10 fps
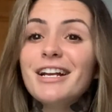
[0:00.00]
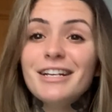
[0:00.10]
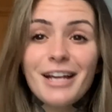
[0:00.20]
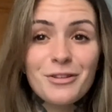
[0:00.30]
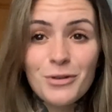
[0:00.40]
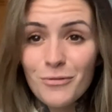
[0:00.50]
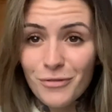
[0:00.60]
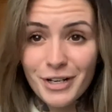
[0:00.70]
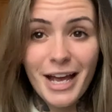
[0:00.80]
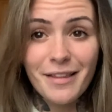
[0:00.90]
Now, don't
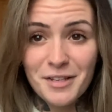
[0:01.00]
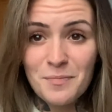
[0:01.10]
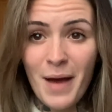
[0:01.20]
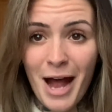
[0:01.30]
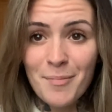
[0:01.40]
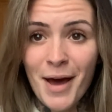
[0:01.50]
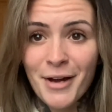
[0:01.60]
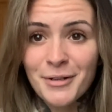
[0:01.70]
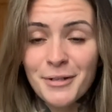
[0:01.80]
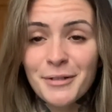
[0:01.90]
forget, let's
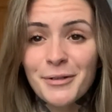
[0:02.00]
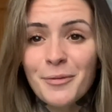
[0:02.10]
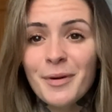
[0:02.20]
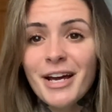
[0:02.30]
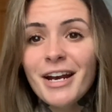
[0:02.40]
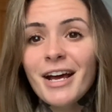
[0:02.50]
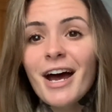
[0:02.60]
backpedal a little bit.